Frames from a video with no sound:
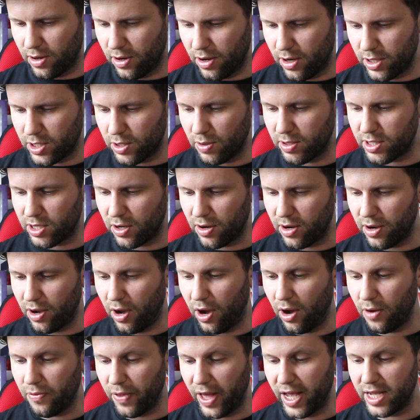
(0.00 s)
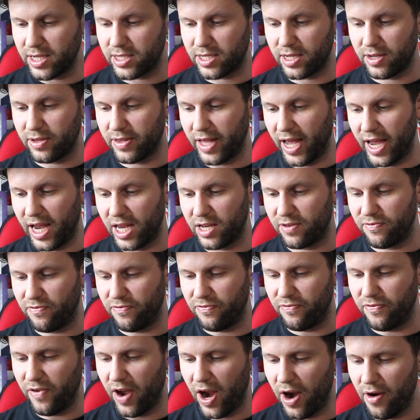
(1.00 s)
So it's, a, oh, that's, that is
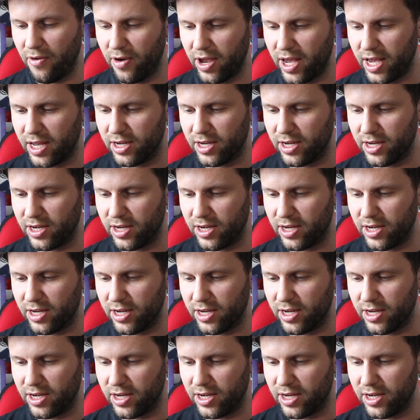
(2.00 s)
very